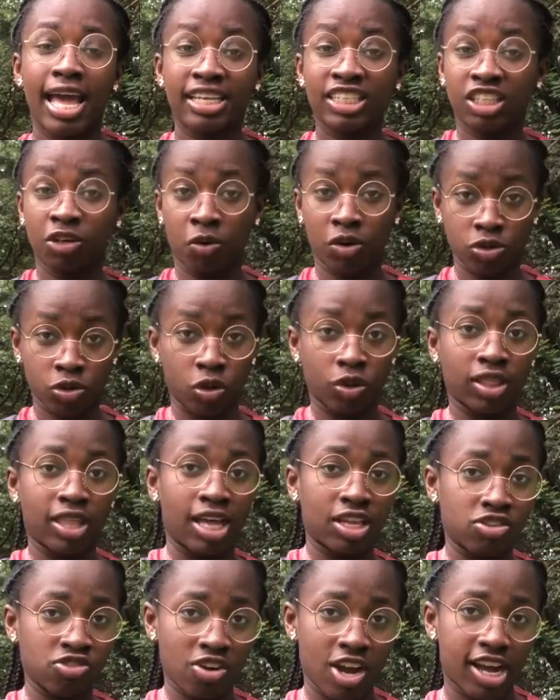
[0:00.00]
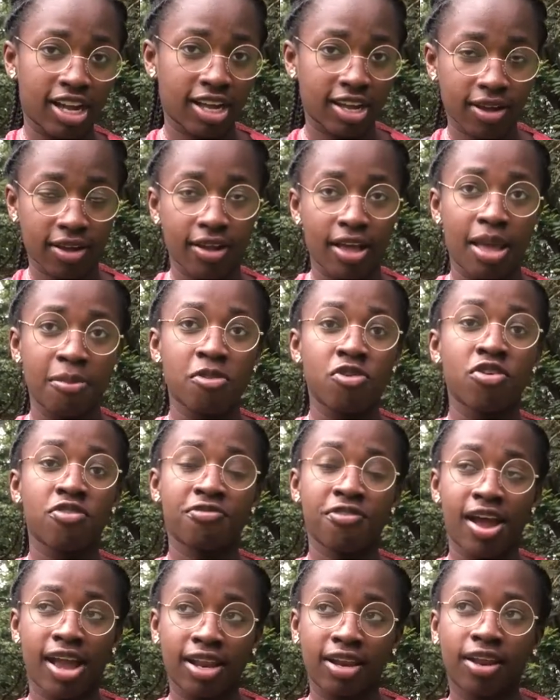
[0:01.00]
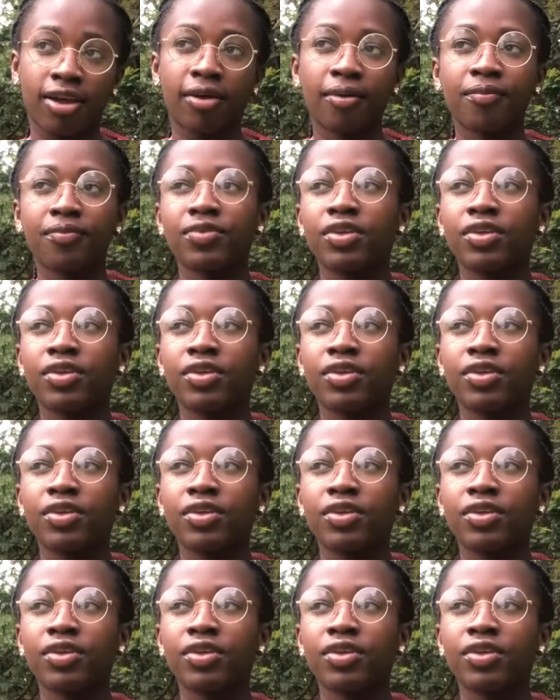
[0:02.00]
And she was on that track, I knew Refiner.